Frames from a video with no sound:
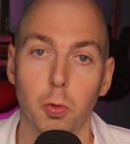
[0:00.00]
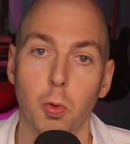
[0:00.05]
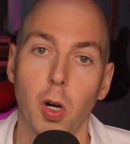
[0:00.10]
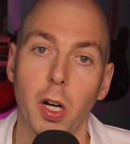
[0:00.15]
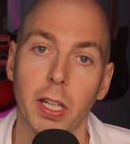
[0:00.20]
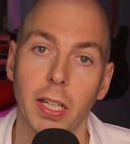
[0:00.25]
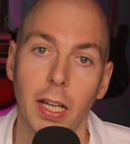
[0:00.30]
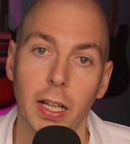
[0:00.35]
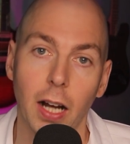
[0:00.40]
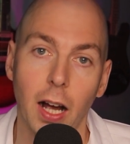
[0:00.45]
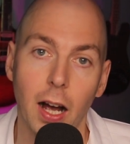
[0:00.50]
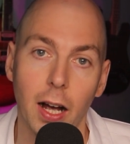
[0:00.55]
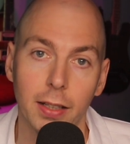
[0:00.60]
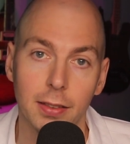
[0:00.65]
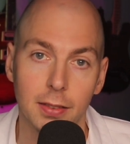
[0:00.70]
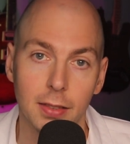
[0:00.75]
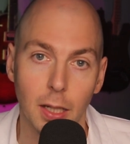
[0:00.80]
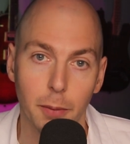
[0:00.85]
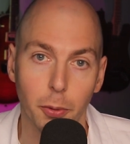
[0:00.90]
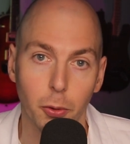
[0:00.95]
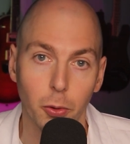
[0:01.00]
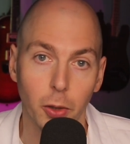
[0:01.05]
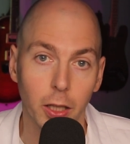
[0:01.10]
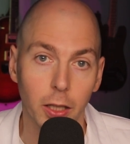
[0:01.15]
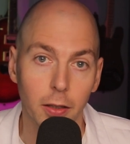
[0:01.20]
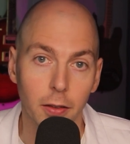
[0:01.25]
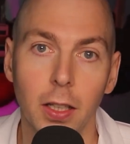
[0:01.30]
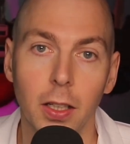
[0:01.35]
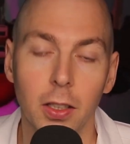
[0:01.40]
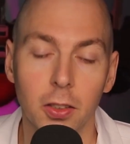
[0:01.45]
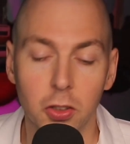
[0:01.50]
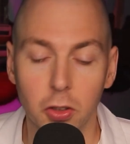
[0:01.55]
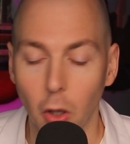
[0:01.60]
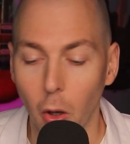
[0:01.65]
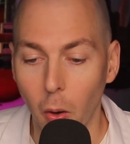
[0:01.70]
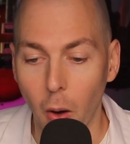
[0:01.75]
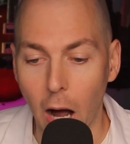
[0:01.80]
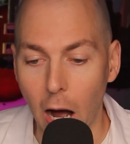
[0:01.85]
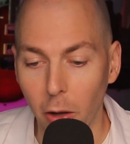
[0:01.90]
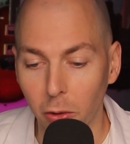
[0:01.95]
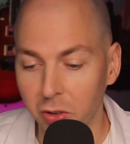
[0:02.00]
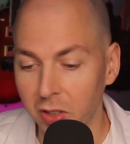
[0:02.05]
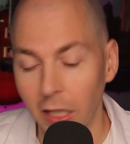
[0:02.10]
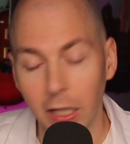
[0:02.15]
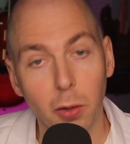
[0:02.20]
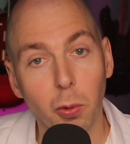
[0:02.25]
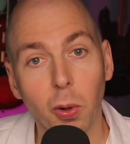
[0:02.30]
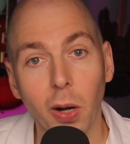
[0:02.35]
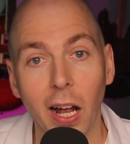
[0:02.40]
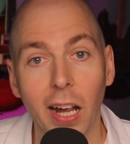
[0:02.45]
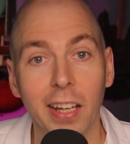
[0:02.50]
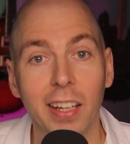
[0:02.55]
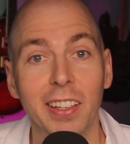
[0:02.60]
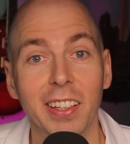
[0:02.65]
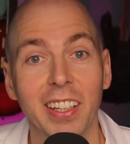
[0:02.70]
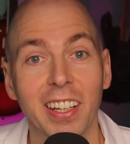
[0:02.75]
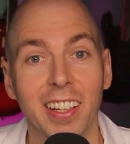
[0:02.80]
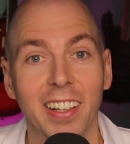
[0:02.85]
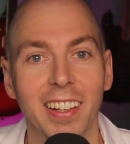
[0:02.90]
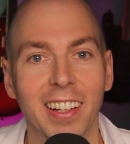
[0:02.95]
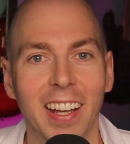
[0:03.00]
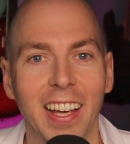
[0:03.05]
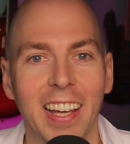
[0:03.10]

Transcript: running at a high sample rate. So I'll take what I can get.